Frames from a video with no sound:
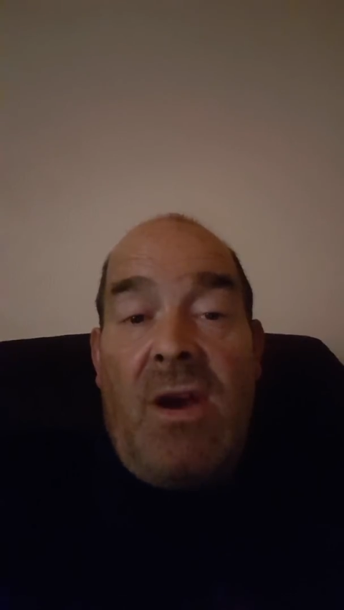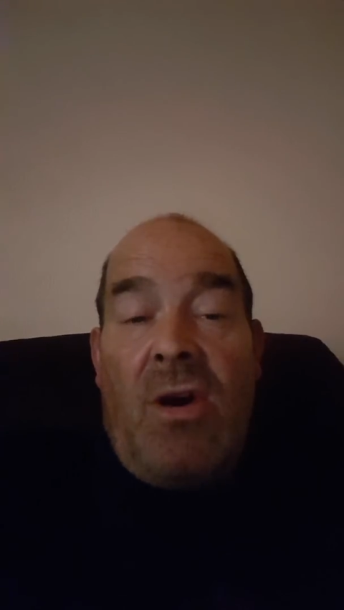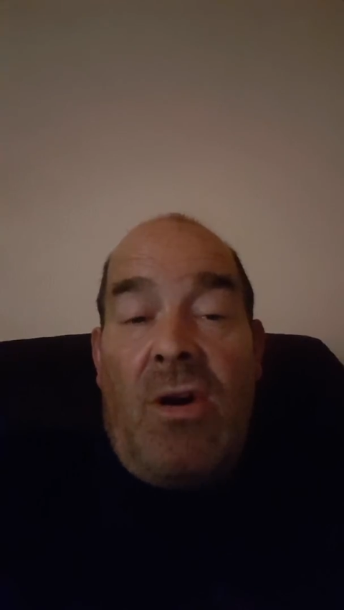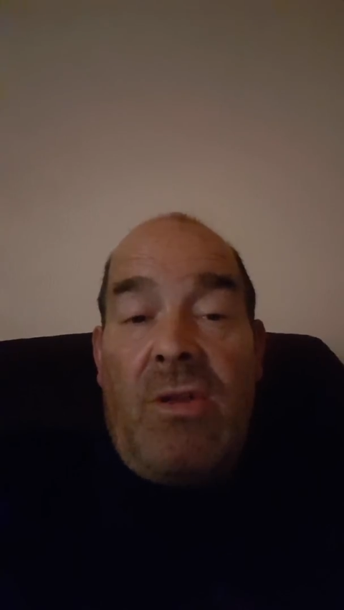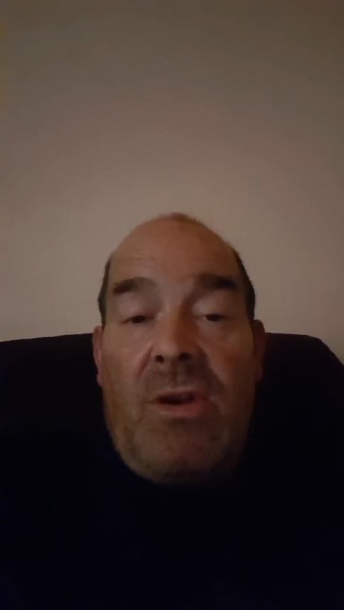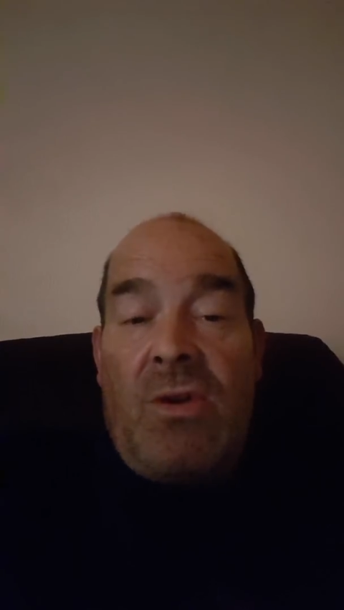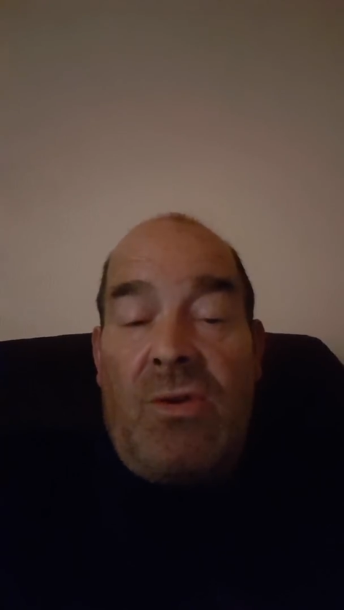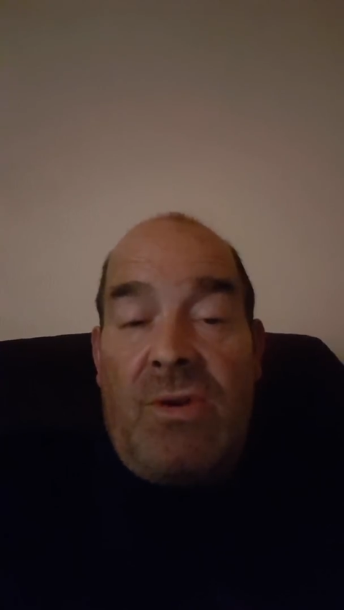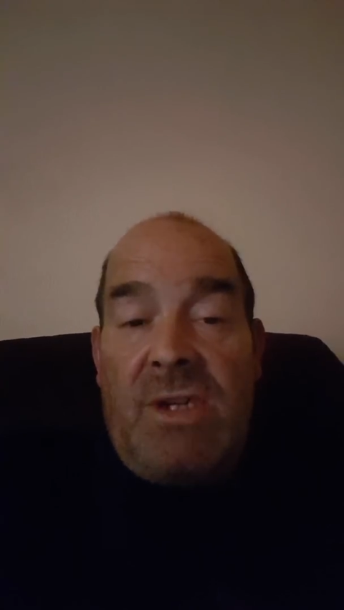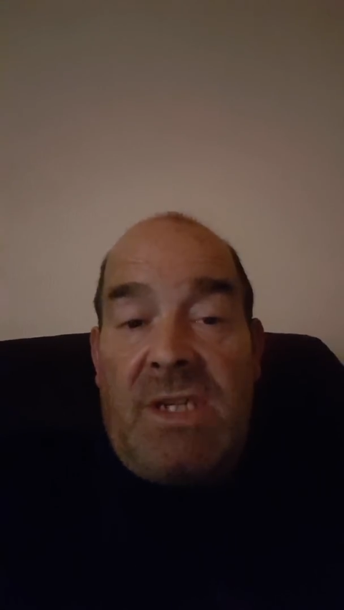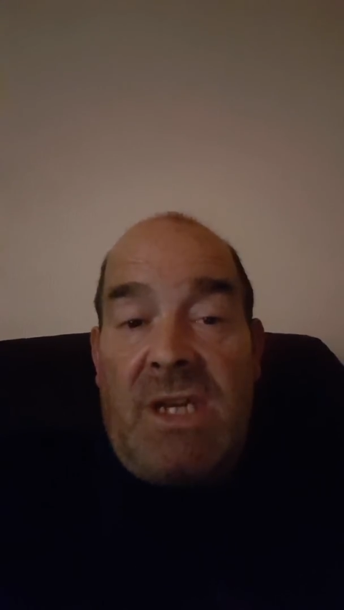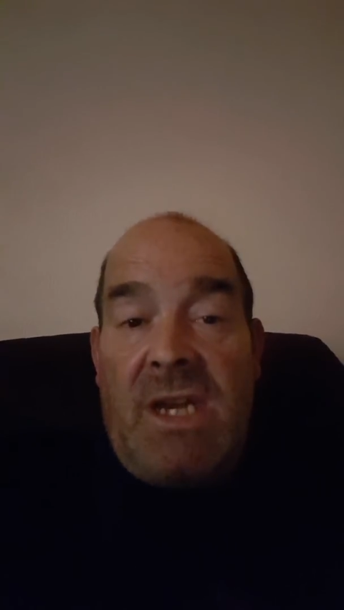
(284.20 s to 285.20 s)
or the gun
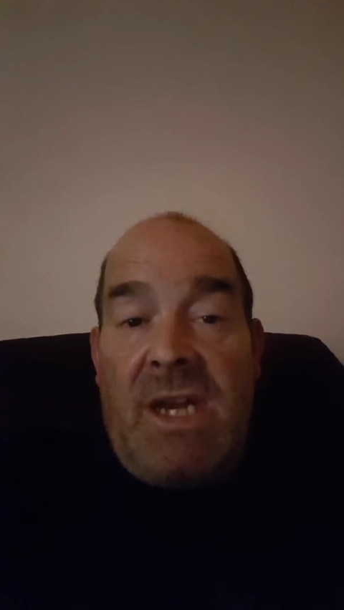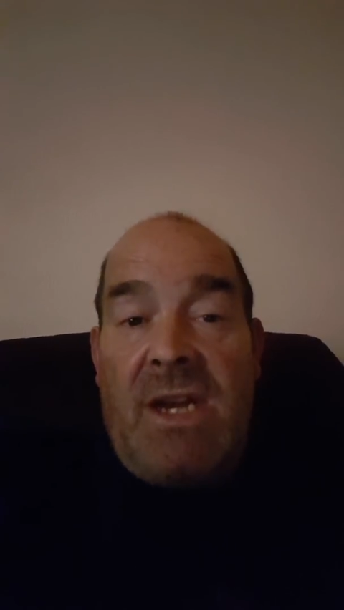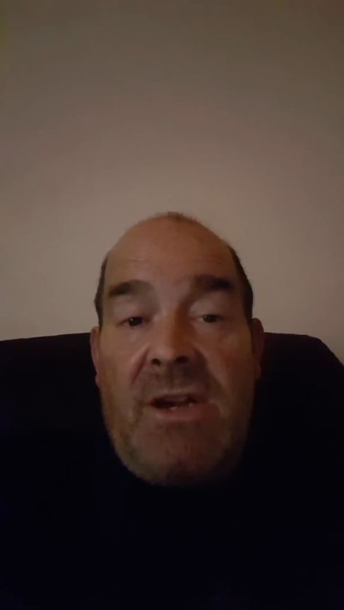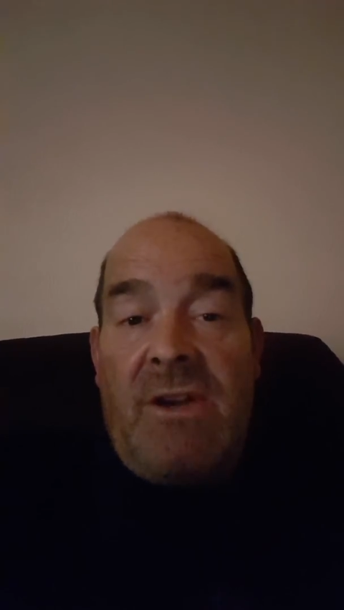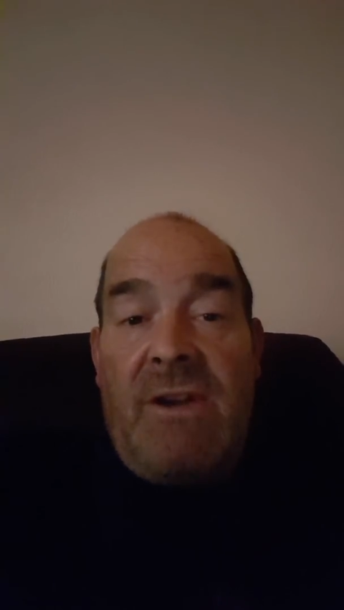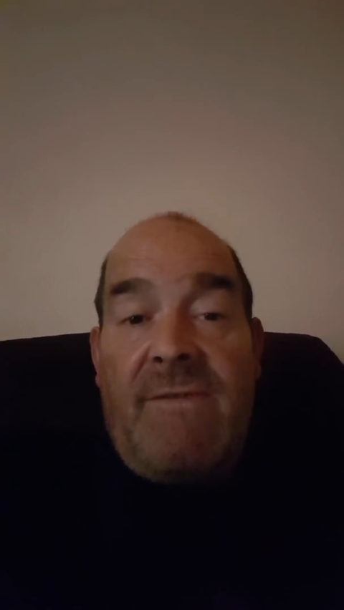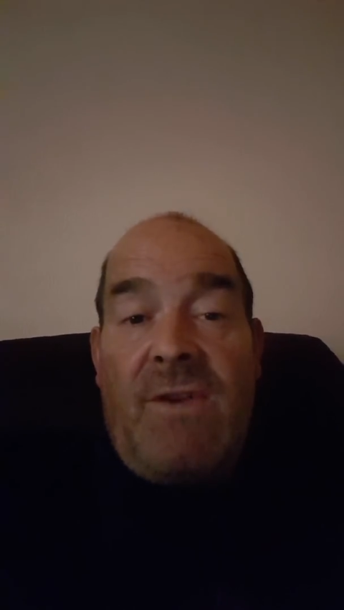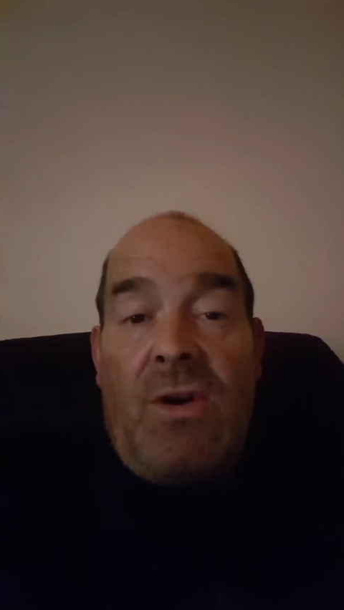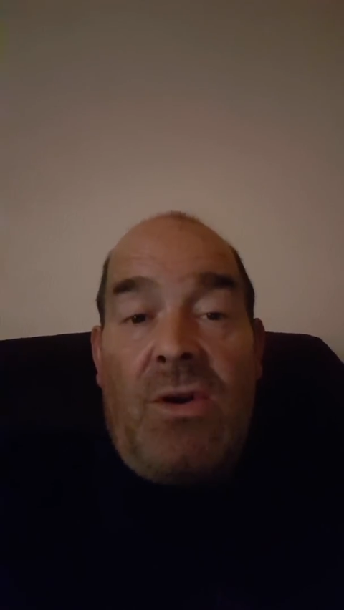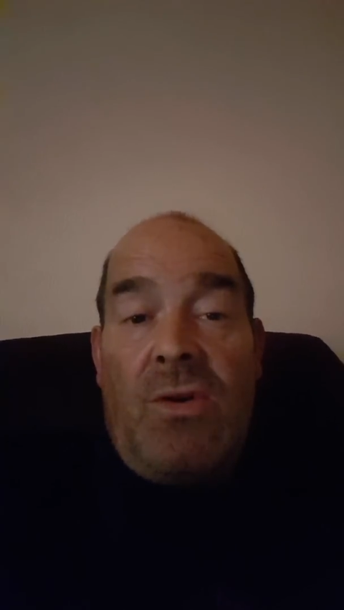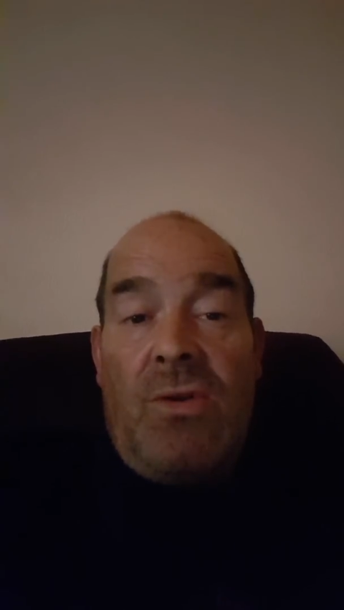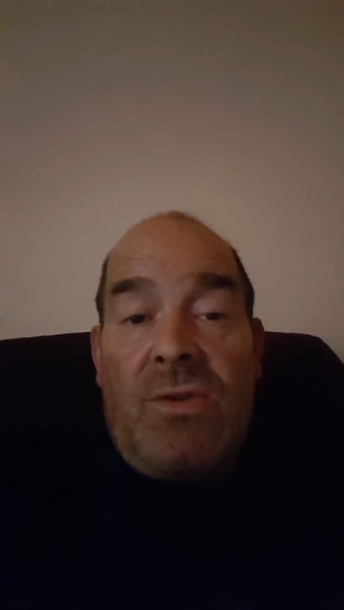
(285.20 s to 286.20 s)
is leaking, or you've got a
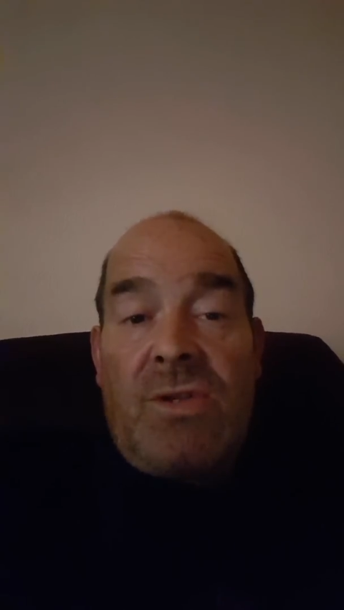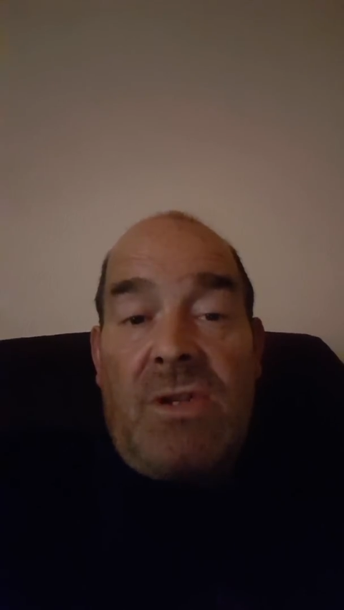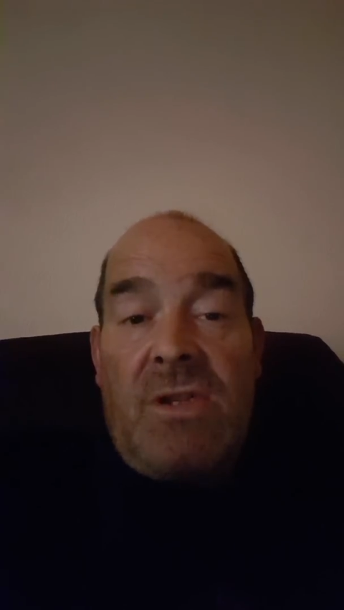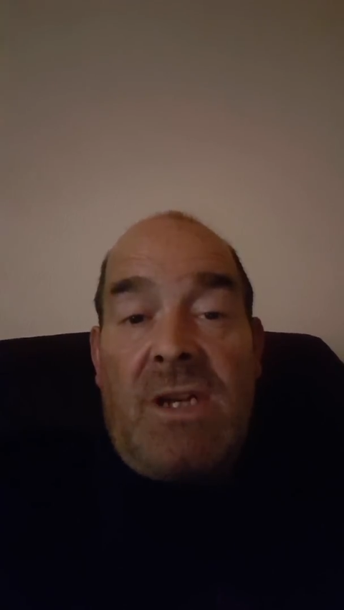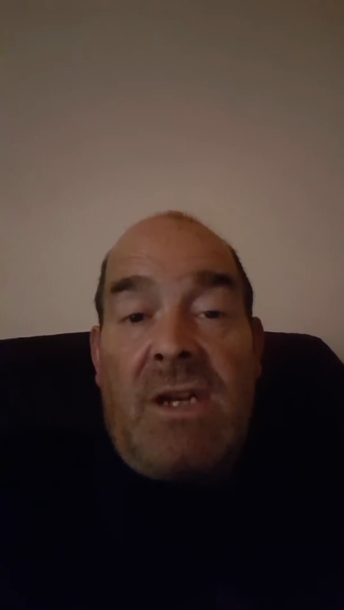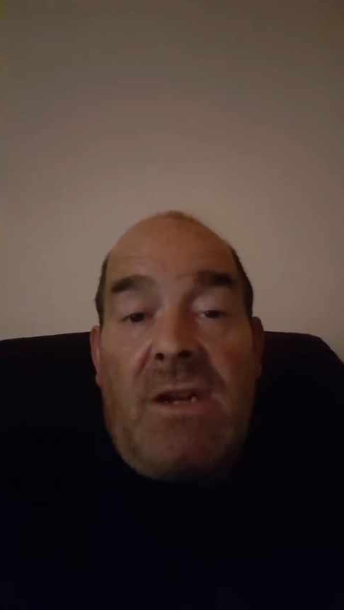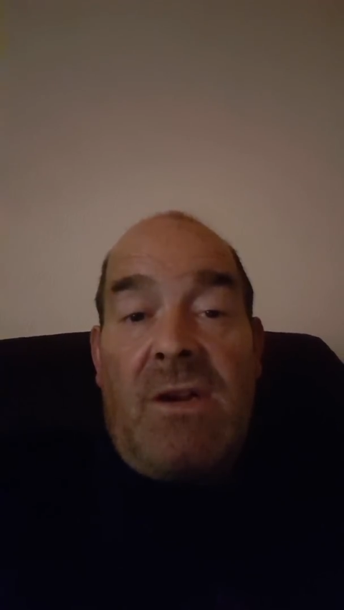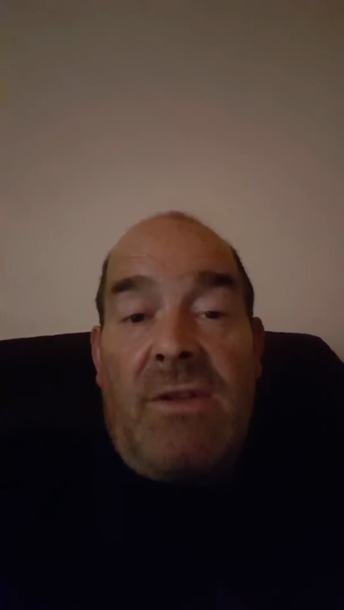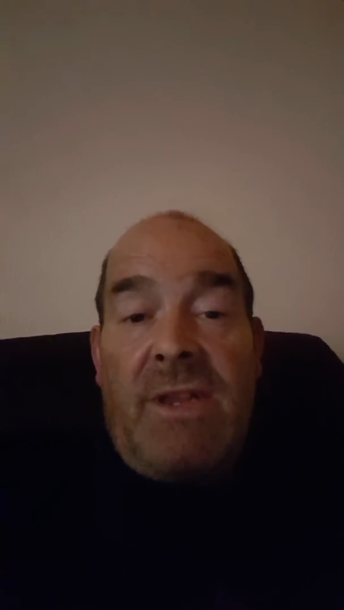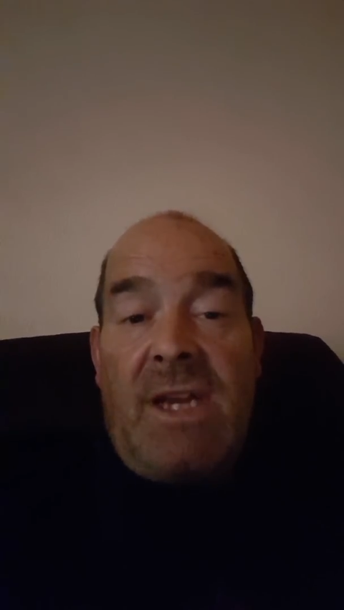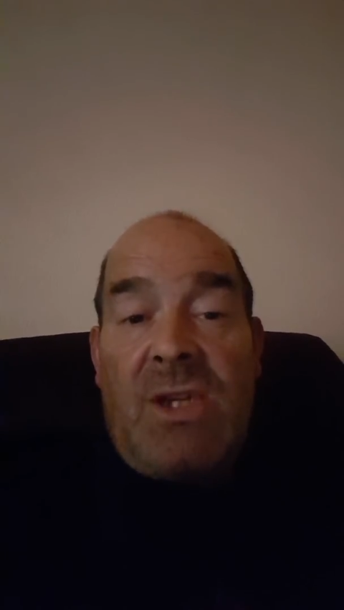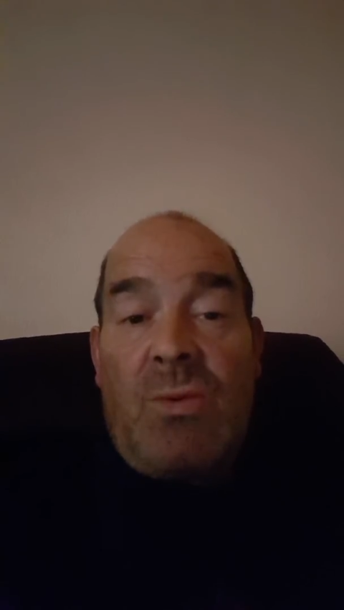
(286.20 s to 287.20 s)
hose on
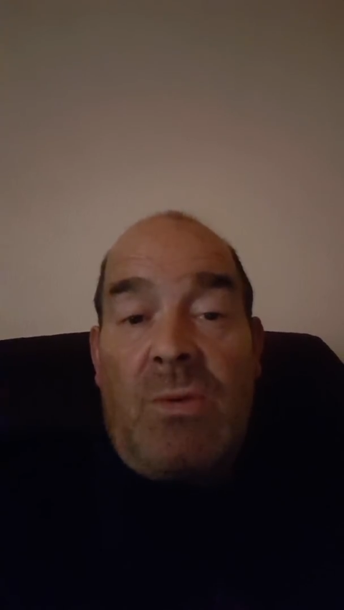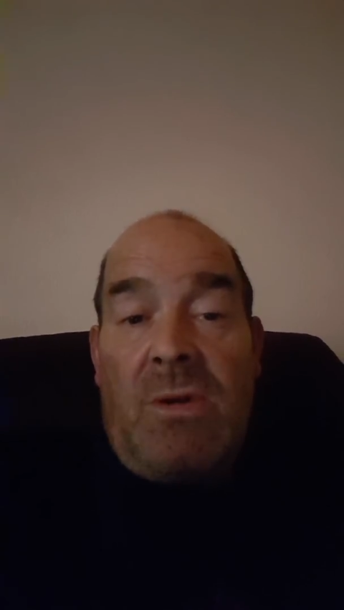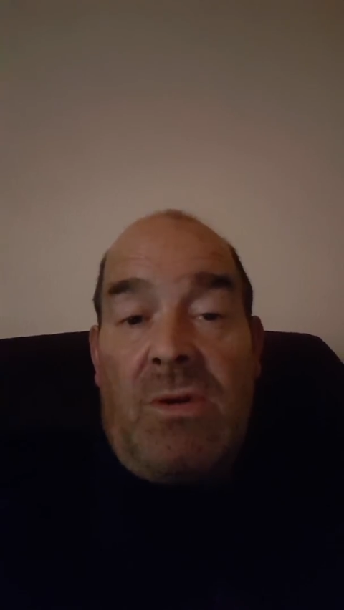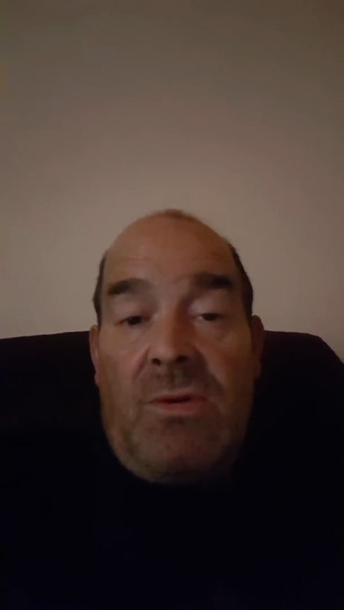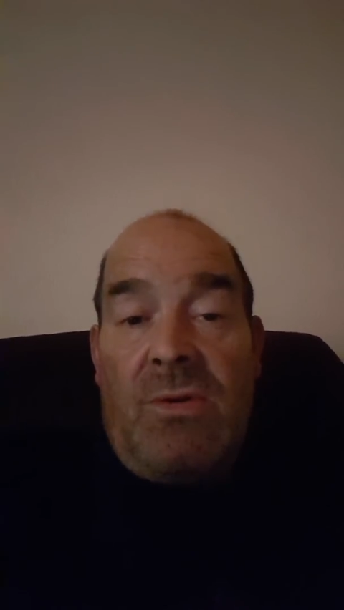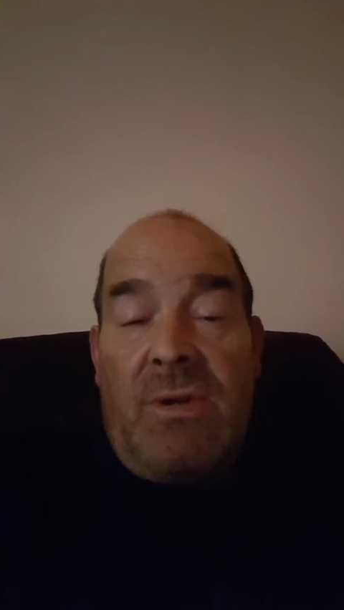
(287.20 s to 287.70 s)
the actual hose,